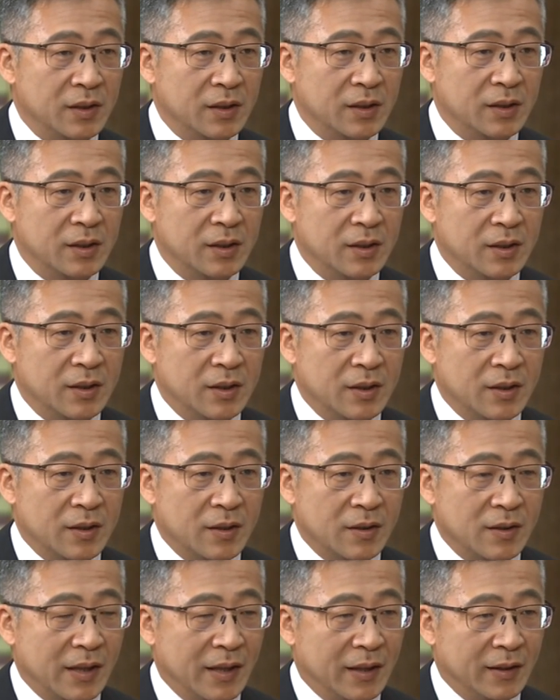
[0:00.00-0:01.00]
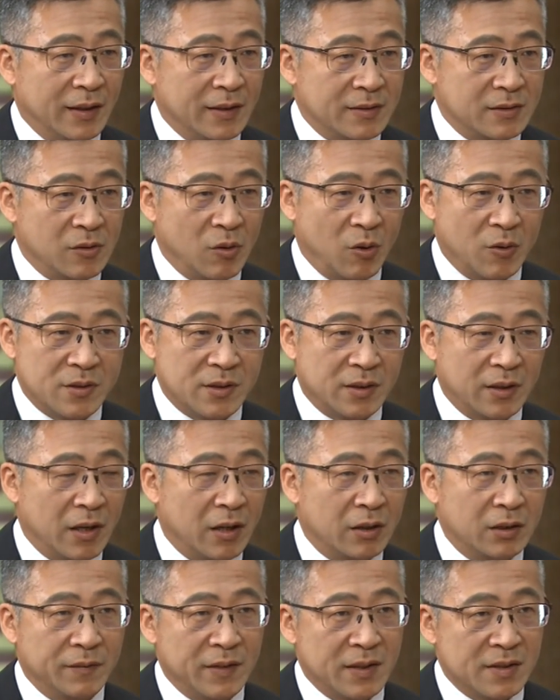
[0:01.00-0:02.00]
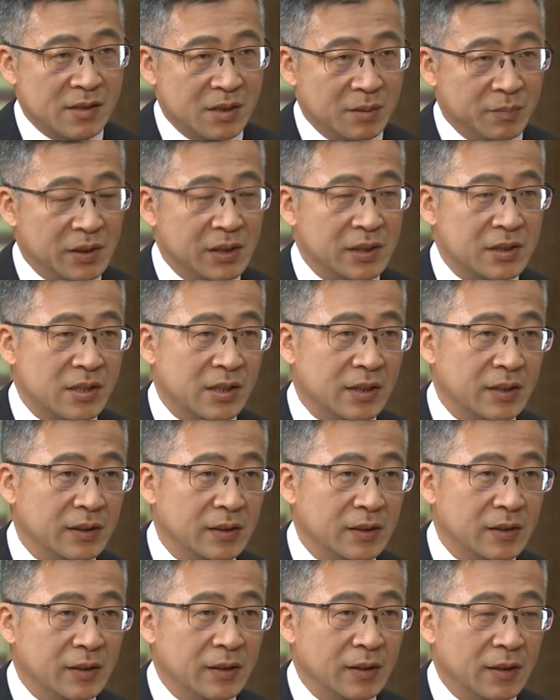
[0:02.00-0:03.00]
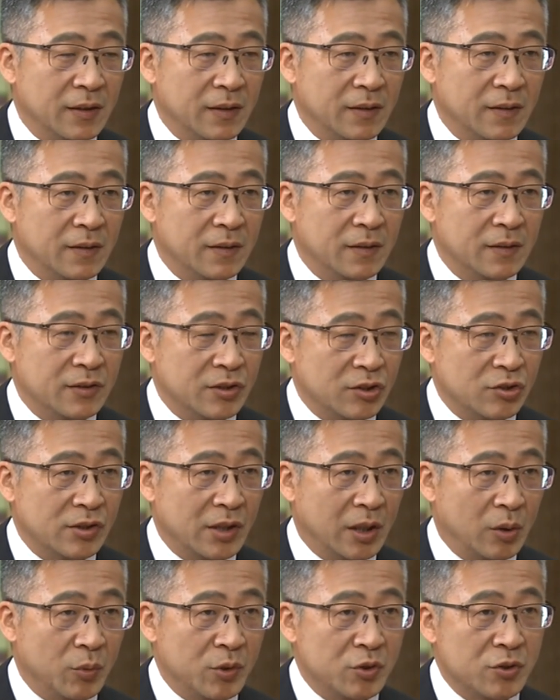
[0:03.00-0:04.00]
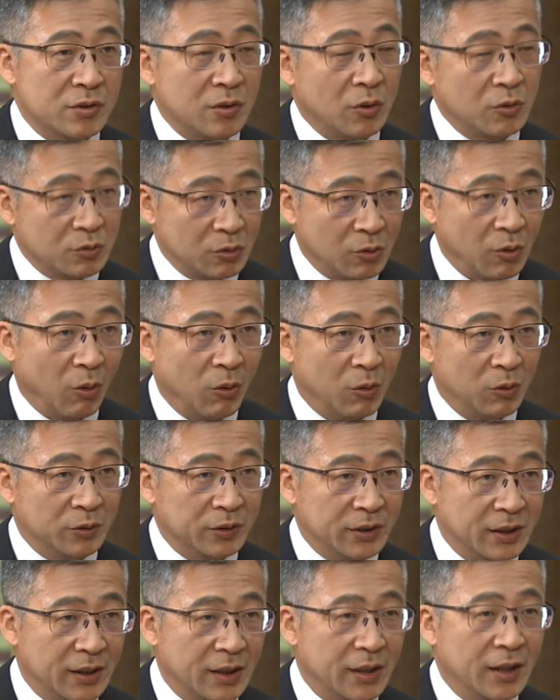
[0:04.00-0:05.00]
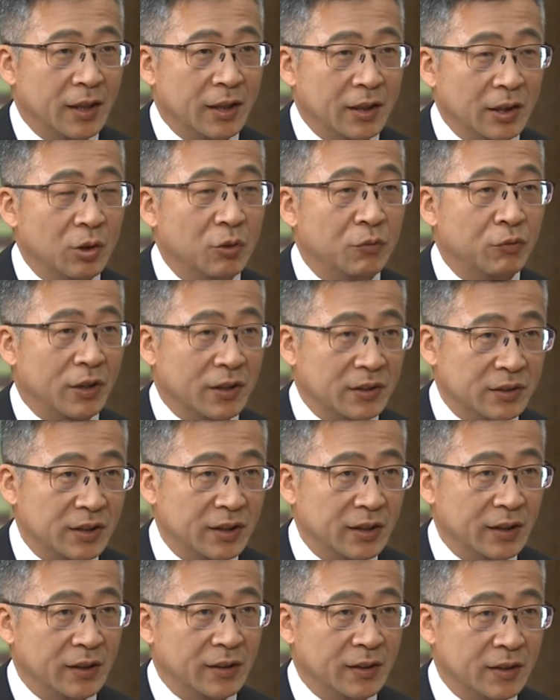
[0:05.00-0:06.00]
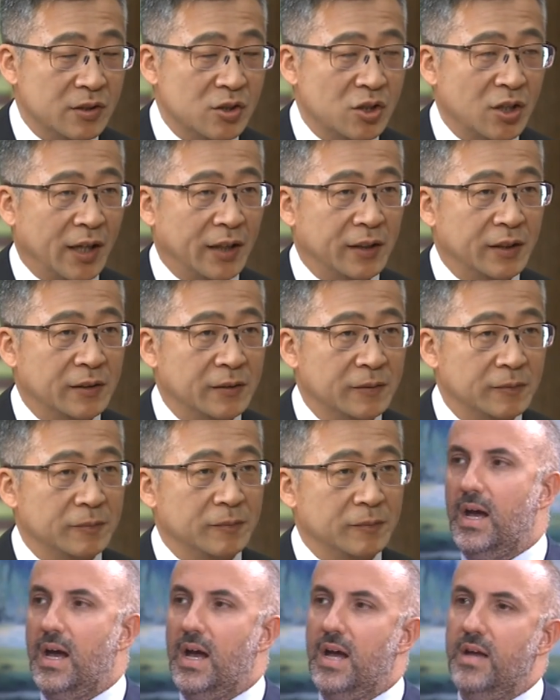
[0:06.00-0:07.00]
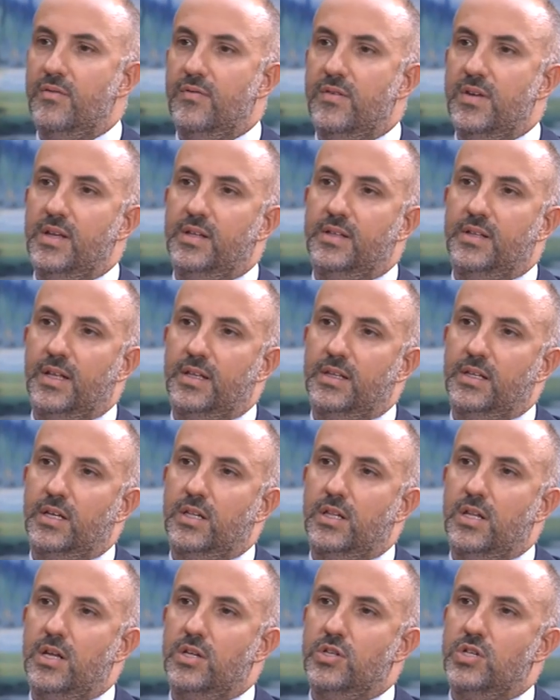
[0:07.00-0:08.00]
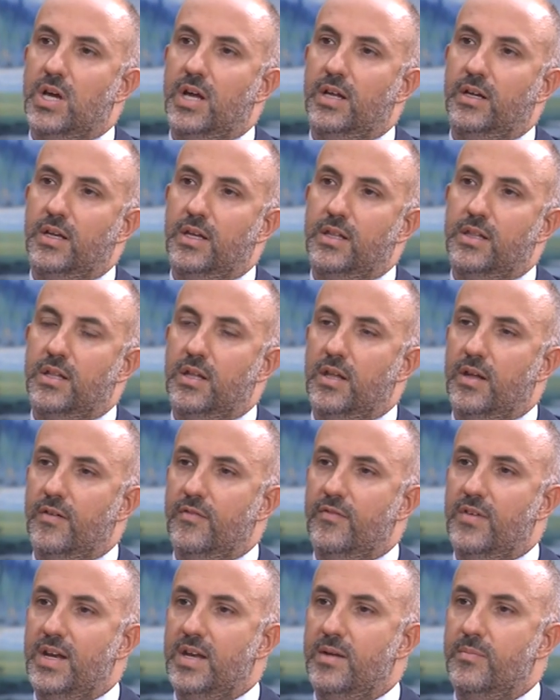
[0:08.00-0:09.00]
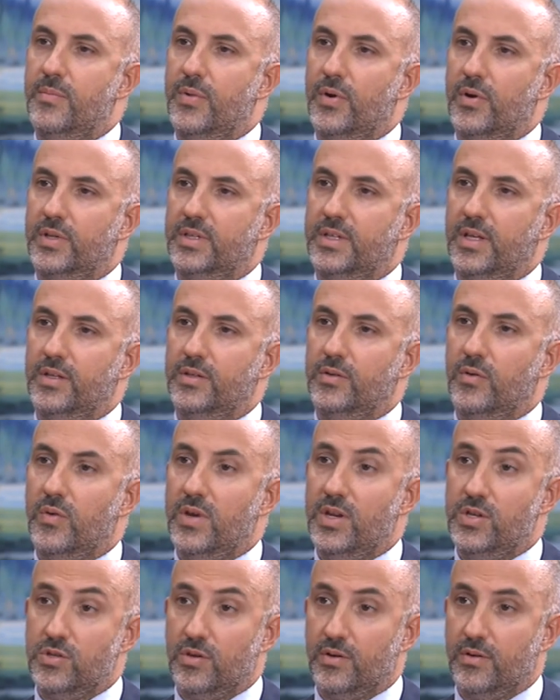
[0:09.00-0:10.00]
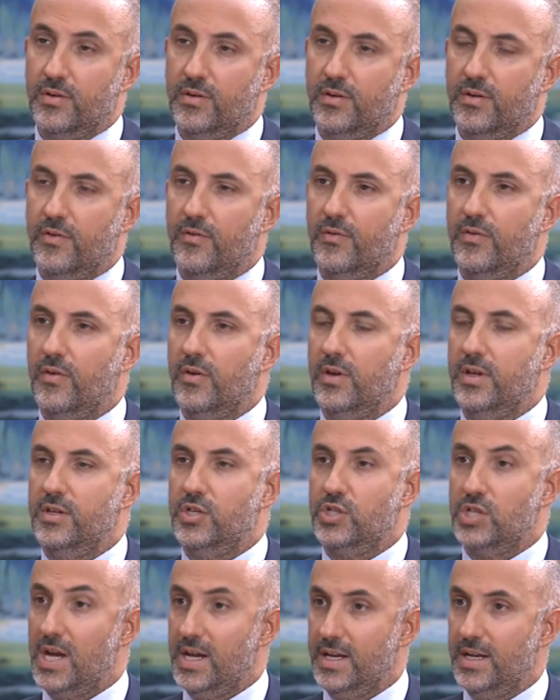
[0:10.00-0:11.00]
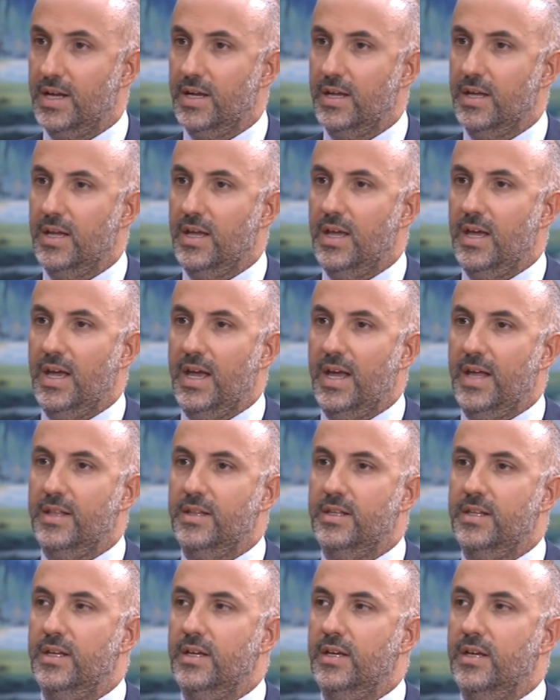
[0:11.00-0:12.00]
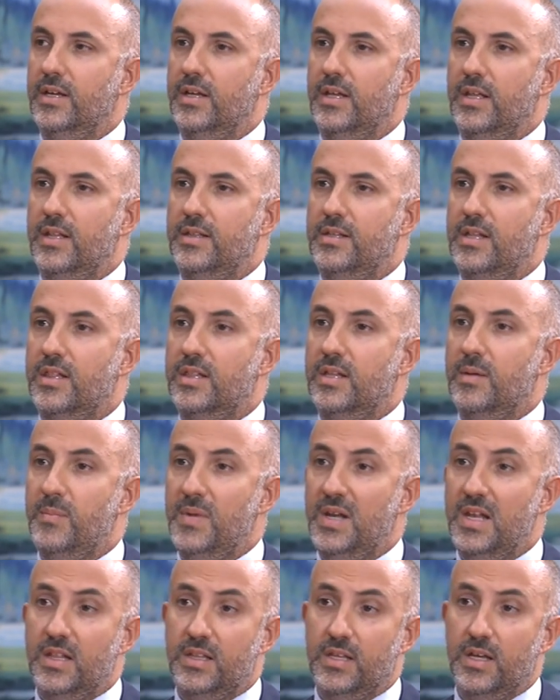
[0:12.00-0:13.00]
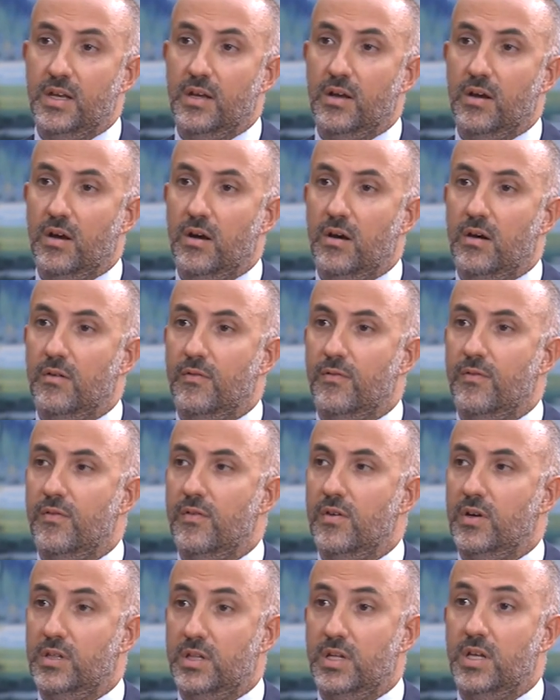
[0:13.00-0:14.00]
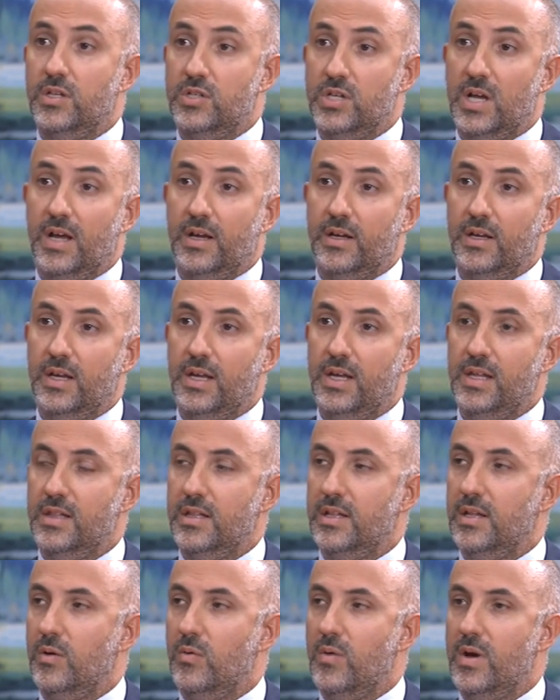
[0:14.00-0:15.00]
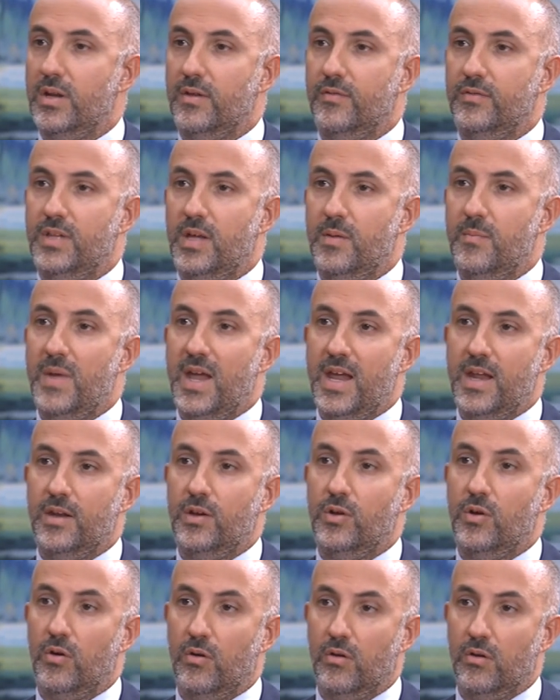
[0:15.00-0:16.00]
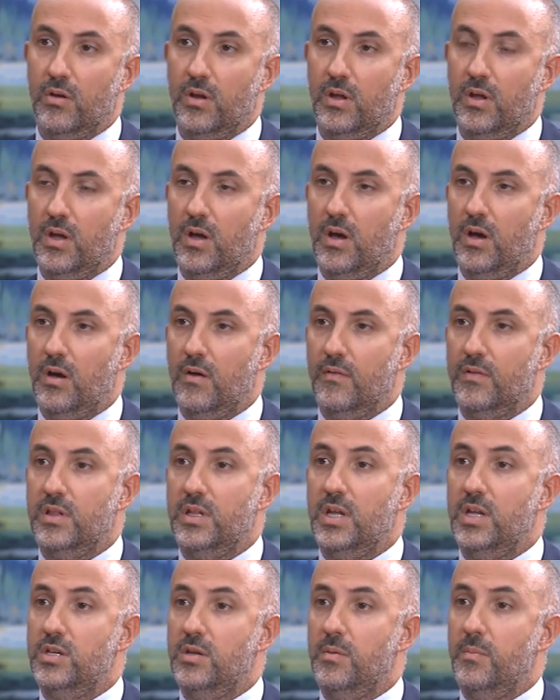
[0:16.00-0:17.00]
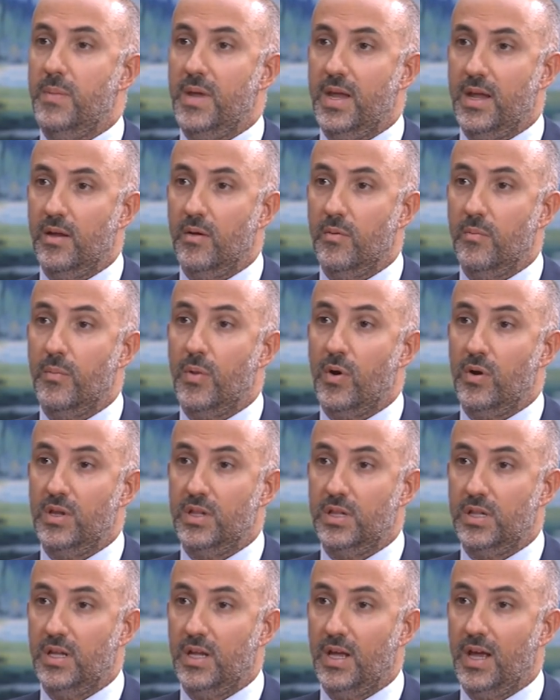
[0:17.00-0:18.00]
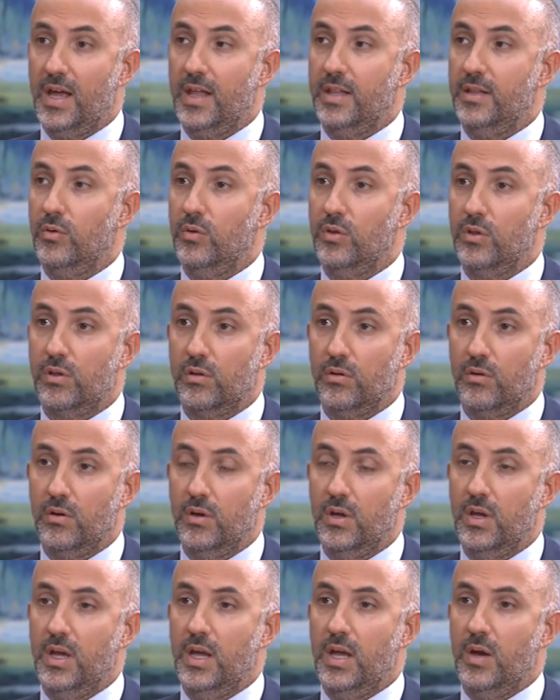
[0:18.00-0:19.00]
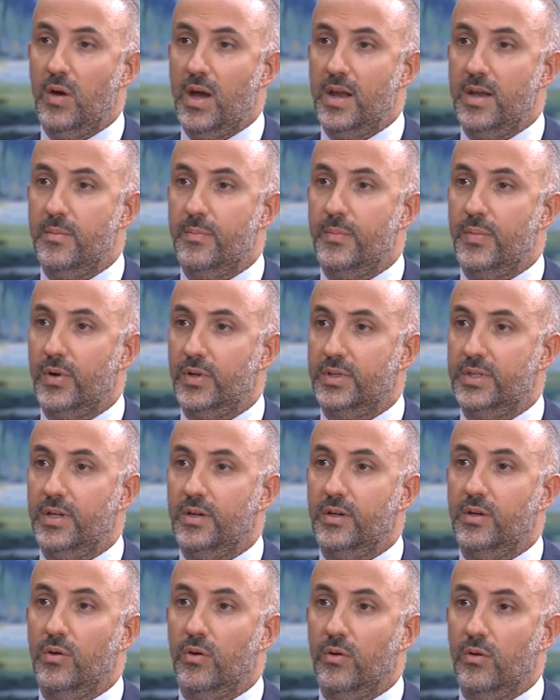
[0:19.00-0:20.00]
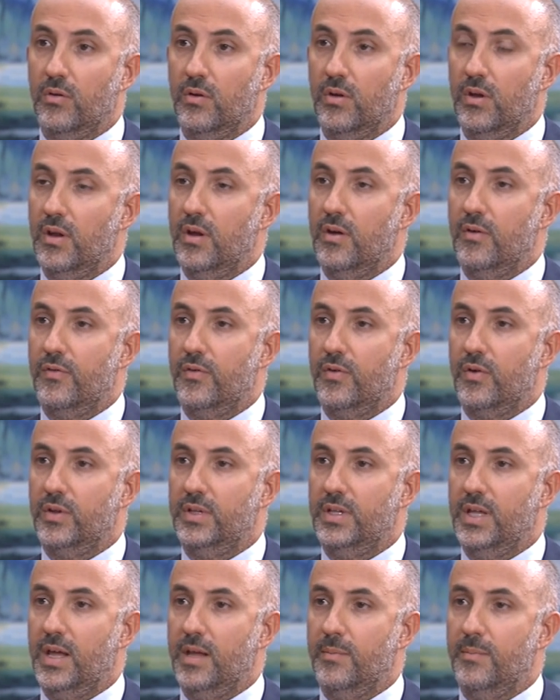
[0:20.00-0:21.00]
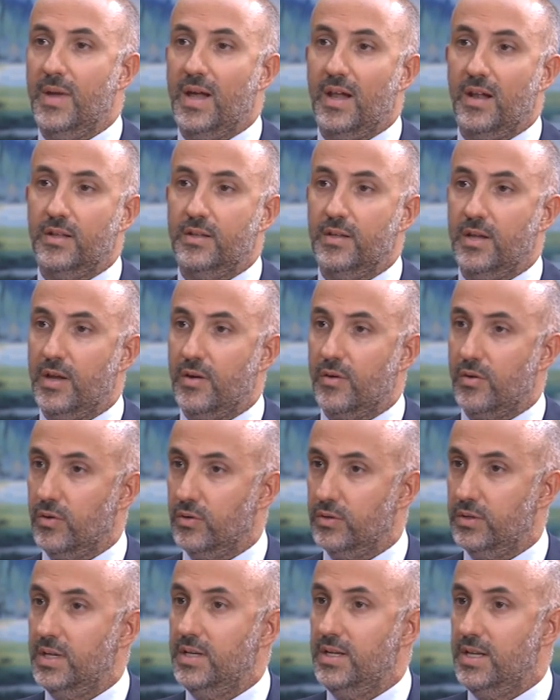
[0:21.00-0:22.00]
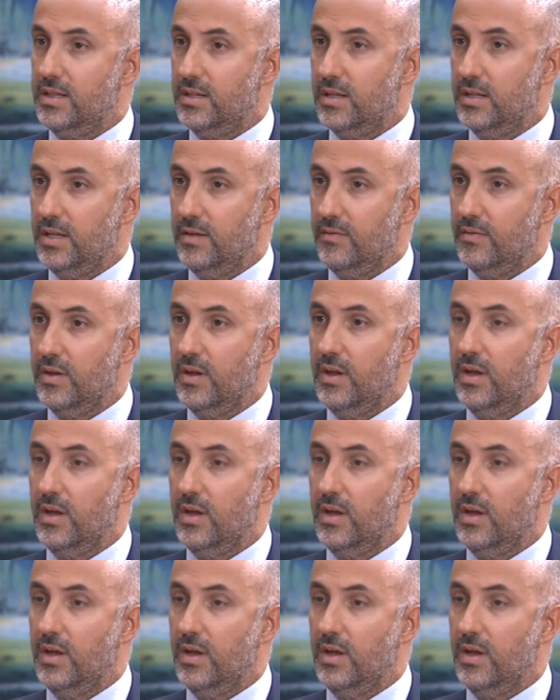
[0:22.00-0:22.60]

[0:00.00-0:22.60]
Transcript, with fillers: uh, that has caused a lot of instability in Xinjiang, which is also called New Frontier in China? I think that Xinjiang is a very important region for in China, and uh, the stability of uh, Xinjiang is uh, one of the main goals of Xi Jinping policy, and also an important goal for the Belt and Road Initiative.